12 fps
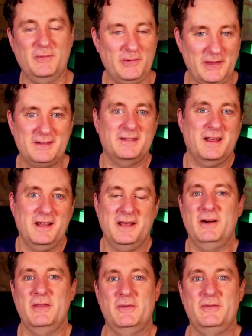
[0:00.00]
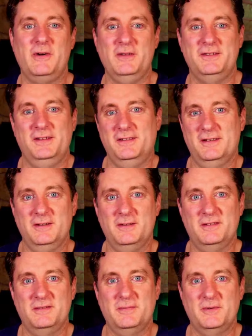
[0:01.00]
Well, that's kind of how the fall season
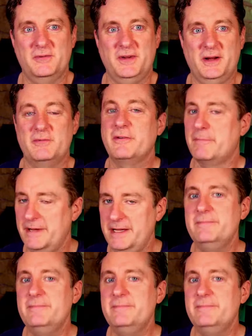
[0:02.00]
is for Faire for me.